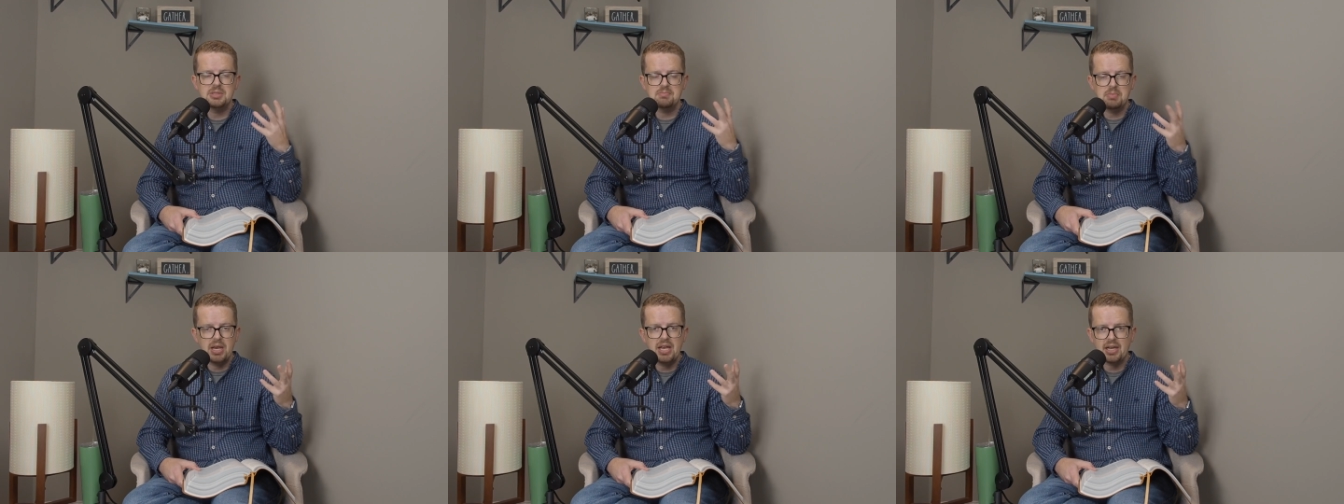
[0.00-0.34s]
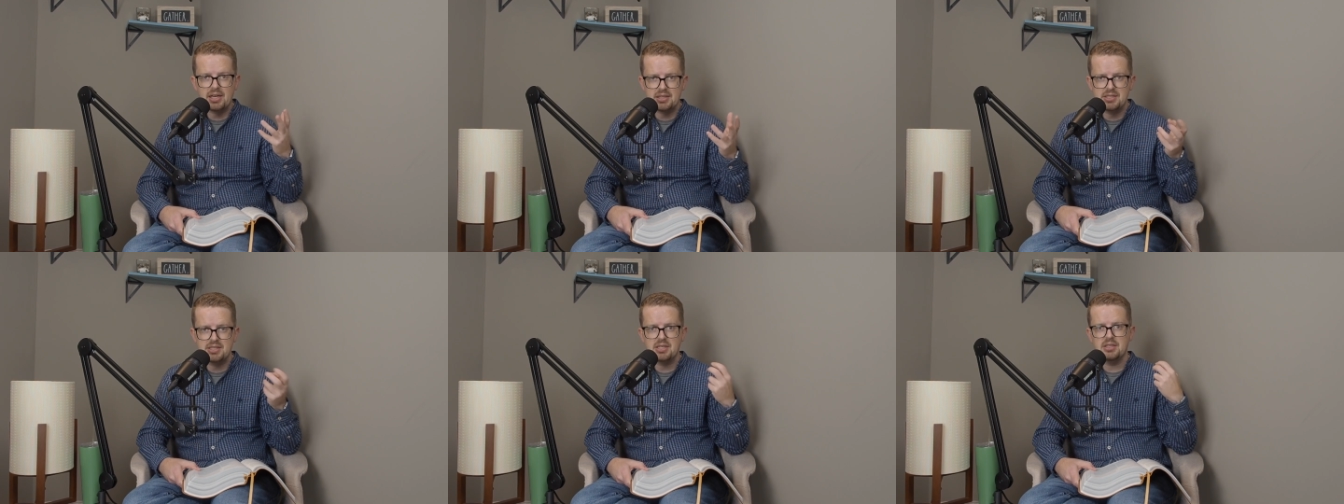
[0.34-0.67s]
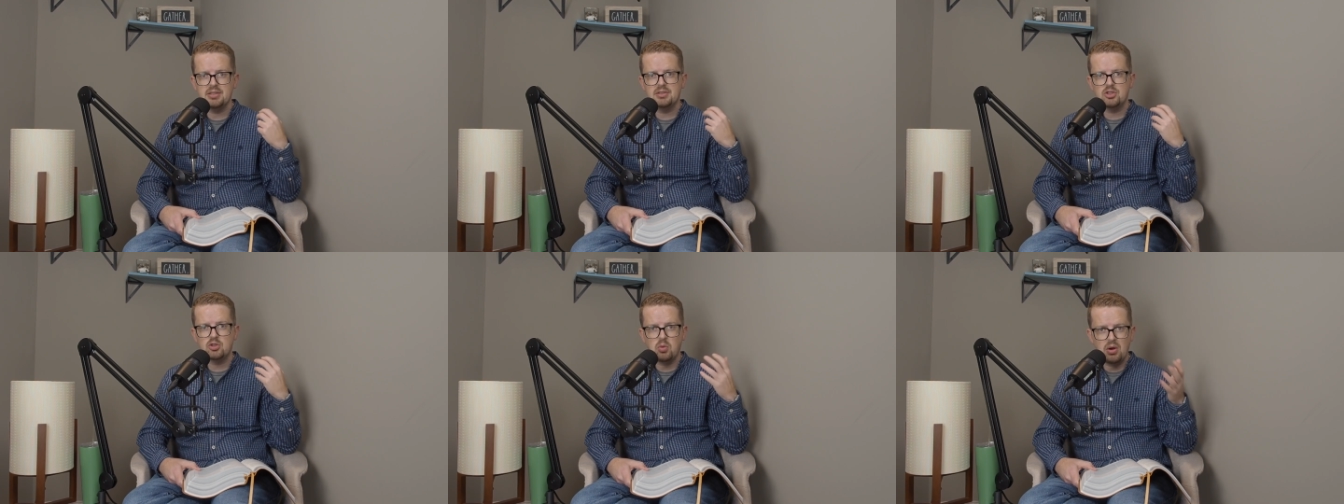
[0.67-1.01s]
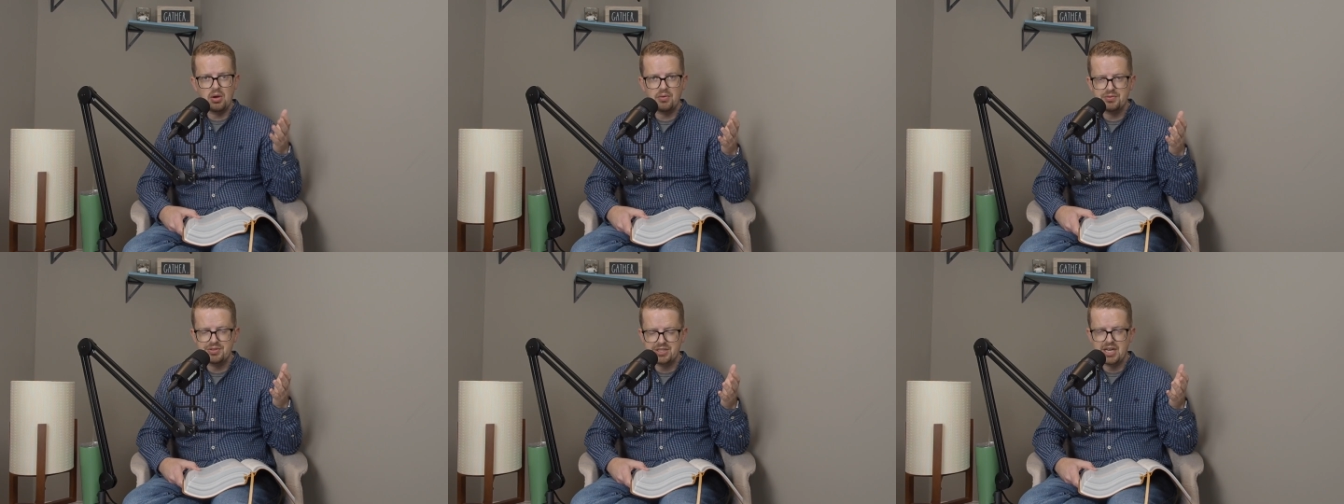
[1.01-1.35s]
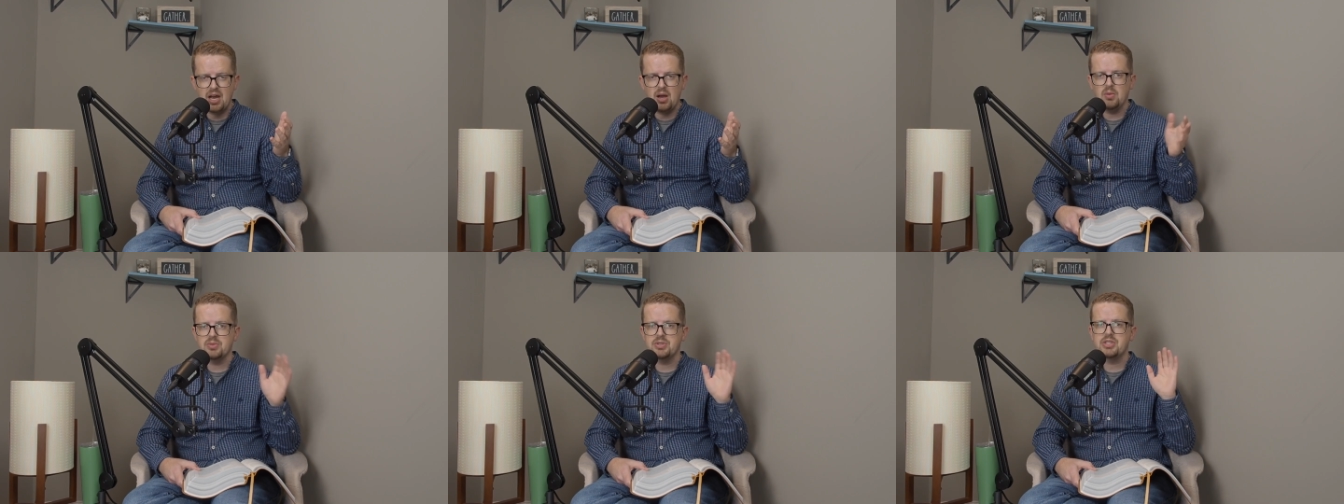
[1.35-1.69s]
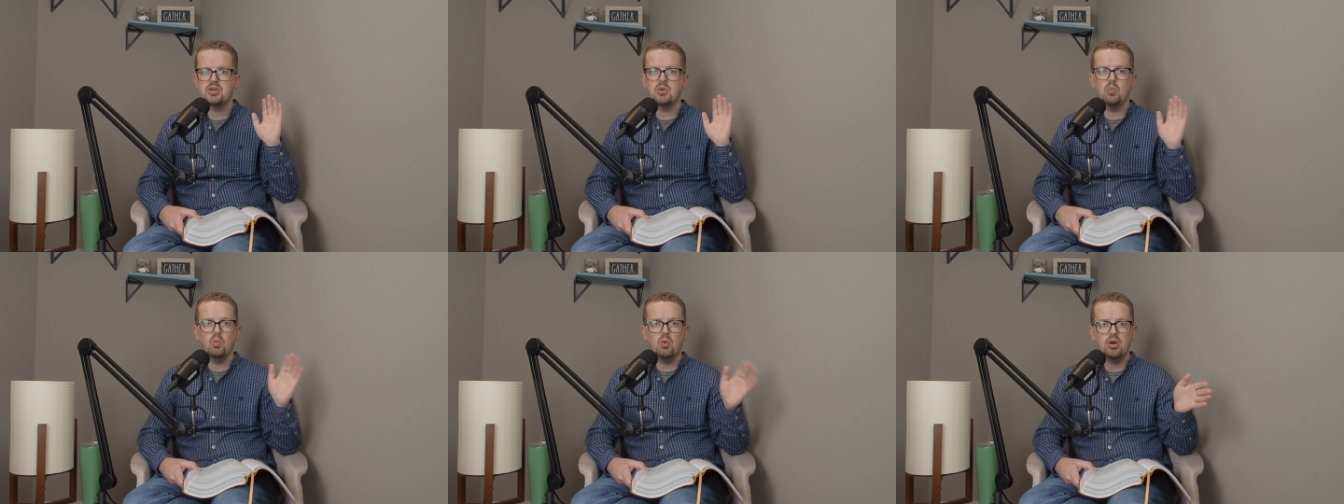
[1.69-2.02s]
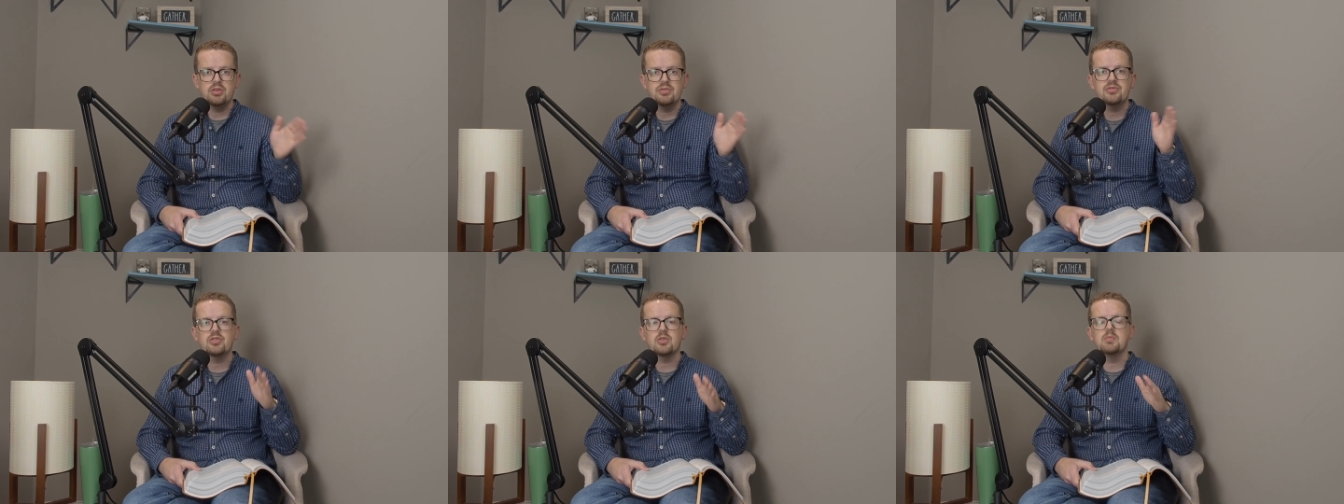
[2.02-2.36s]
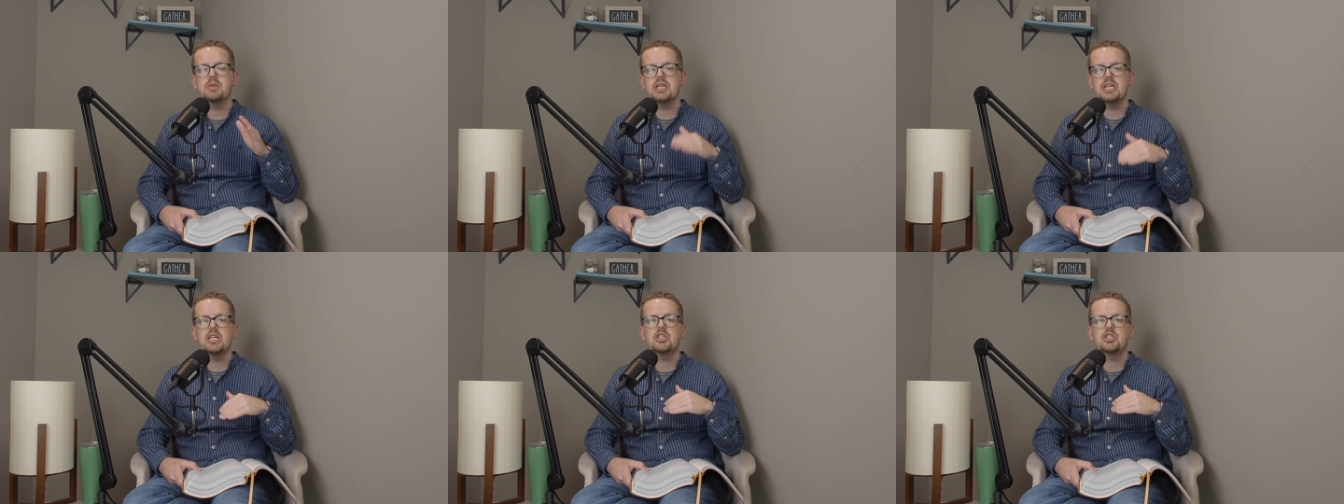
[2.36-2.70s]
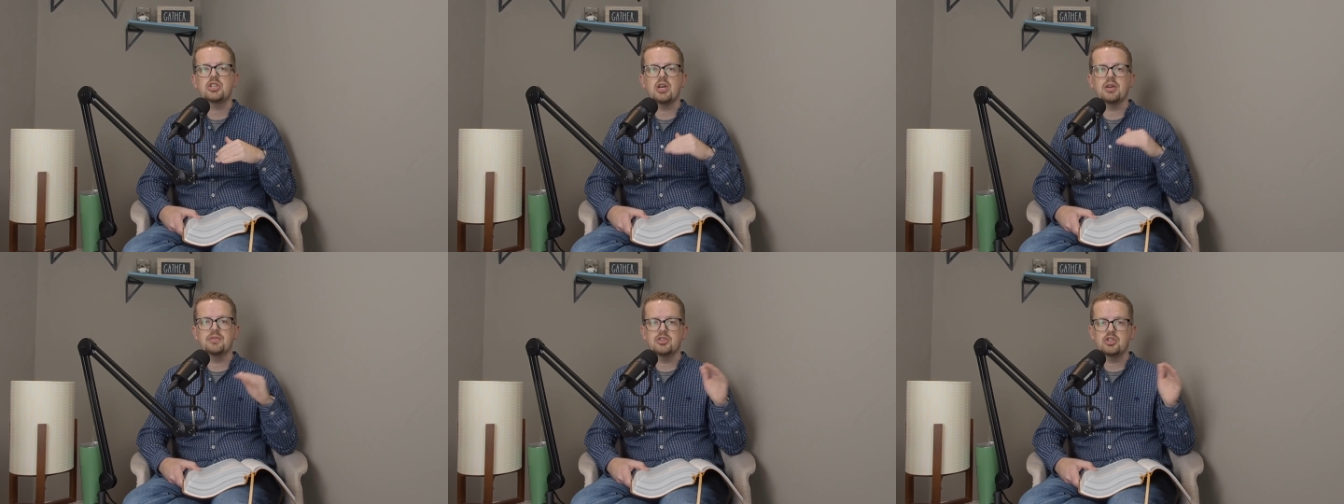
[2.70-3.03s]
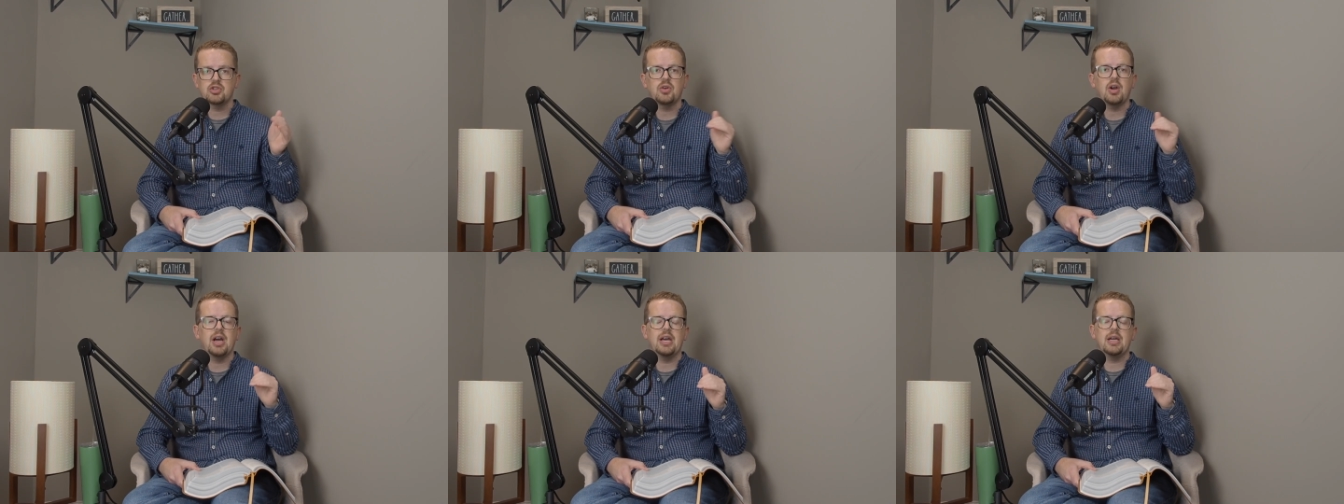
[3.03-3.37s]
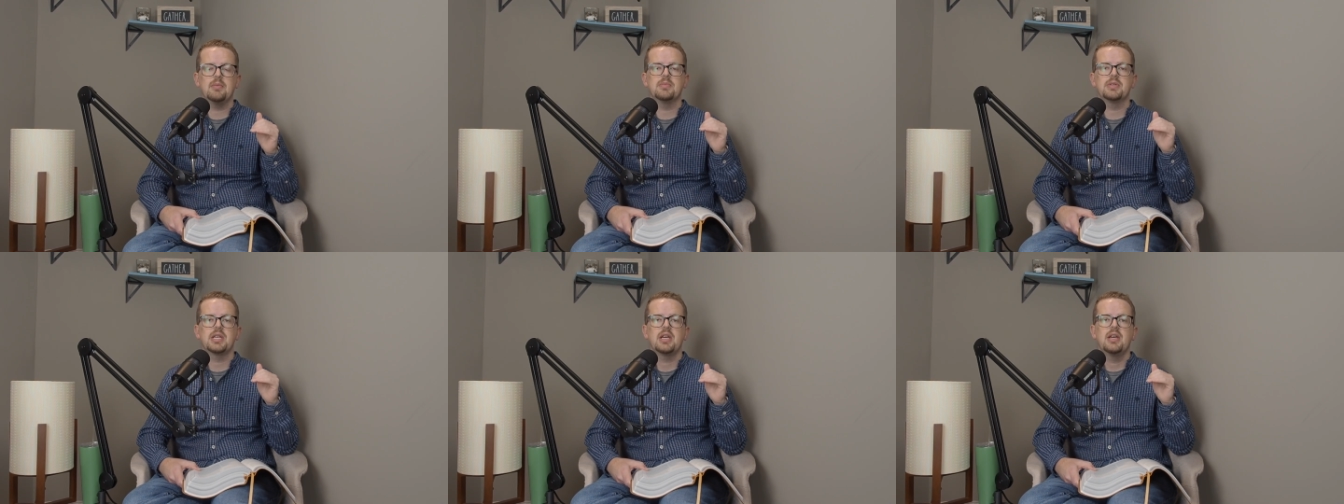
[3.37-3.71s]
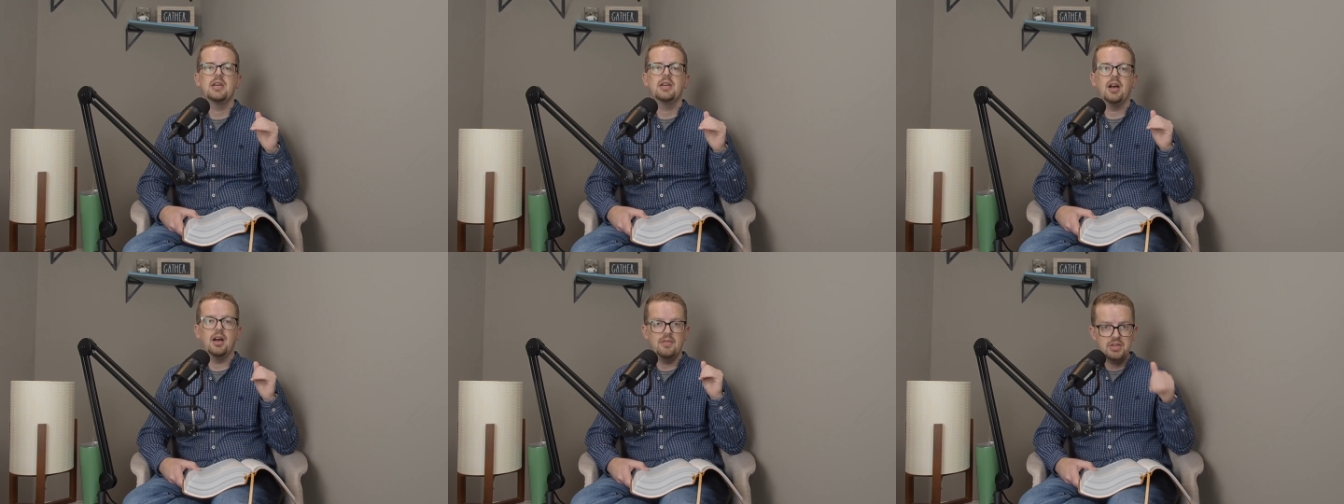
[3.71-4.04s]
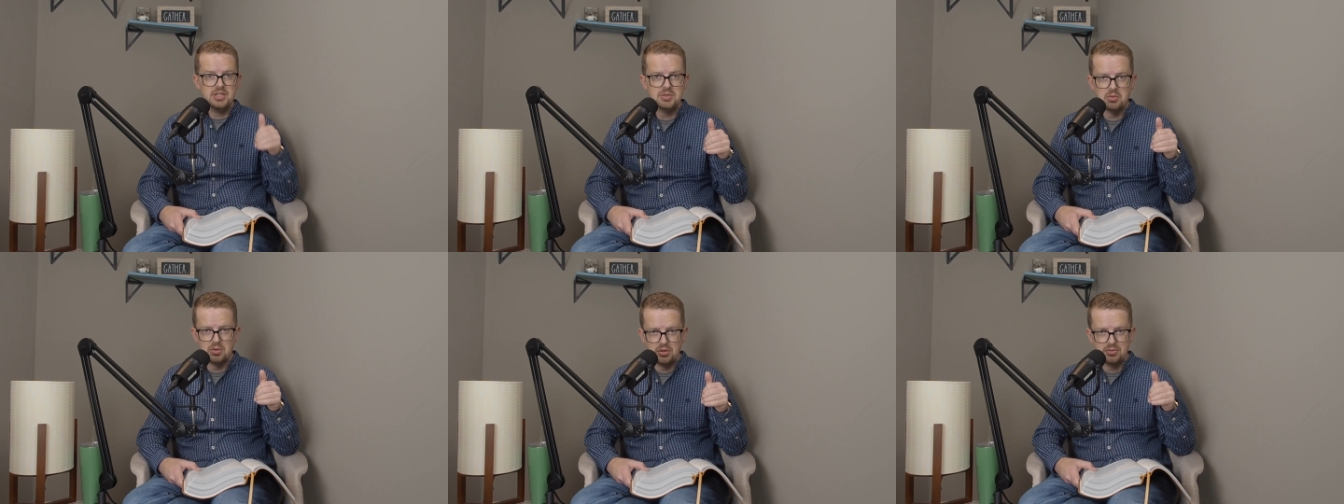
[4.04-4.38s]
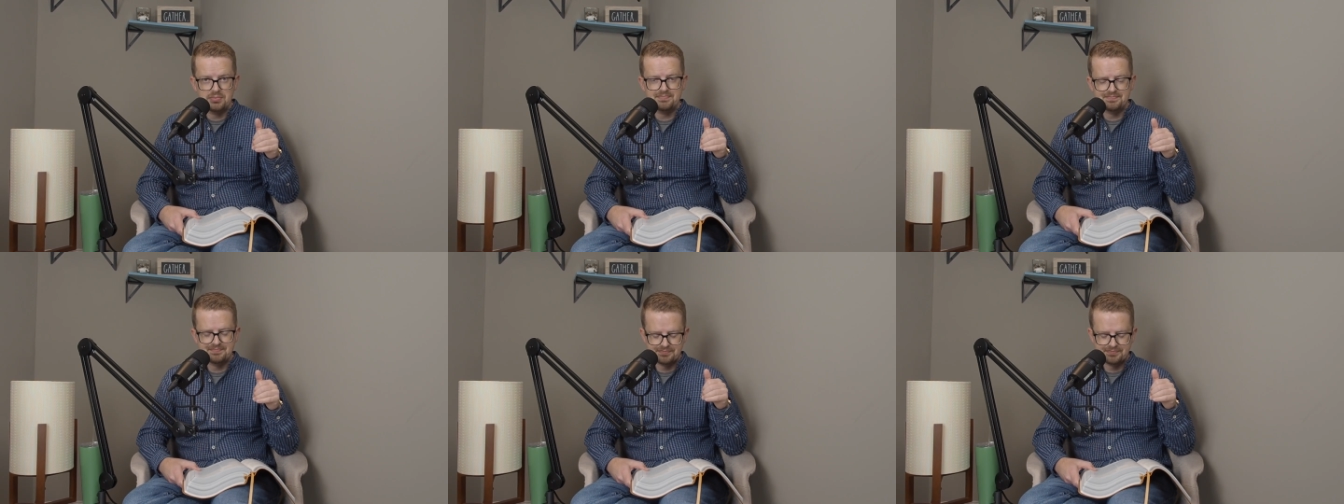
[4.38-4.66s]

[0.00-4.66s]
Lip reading: picks 12 scouts, one from each of the tribes of Israel.